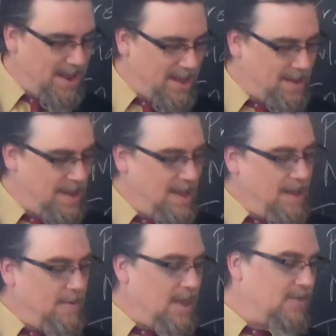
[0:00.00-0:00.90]
hand.
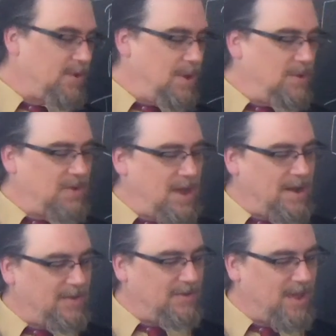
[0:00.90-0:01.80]
So he goes on
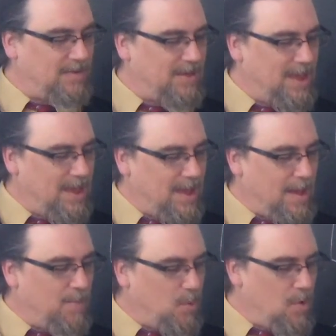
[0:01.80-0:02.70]
and he says,
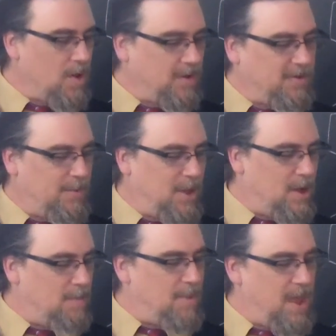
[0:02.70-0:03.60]
um, the work is to be
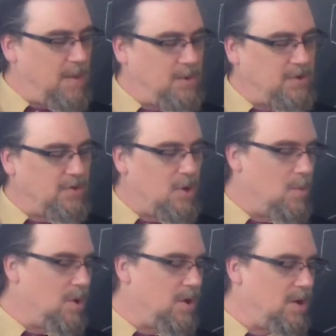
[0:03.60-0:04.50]
called bad, which is
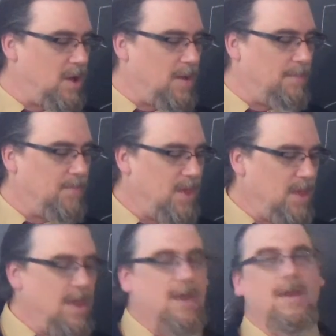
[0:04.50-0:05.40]
no work at all.
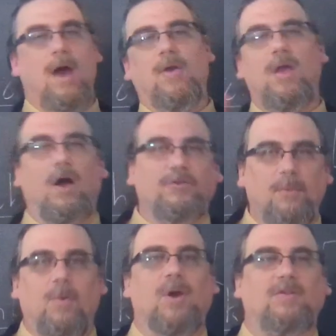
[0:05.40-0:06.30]
Now, he
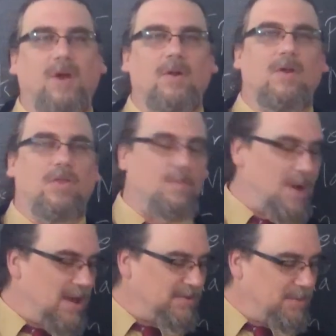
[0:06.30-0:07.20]
also points out another
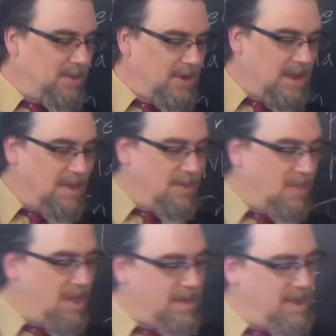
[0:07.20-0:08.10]
possibility. In
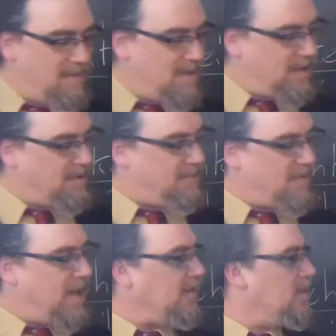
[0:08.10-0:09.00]
the lucky event of
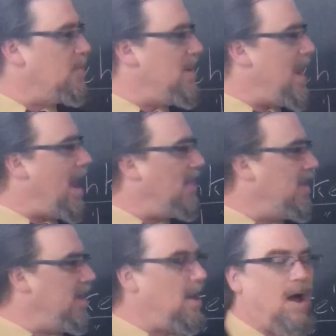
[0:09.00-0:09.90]
finding the
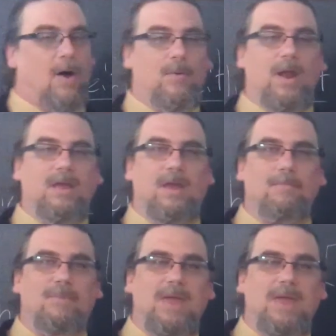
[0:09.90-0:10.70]
reality already in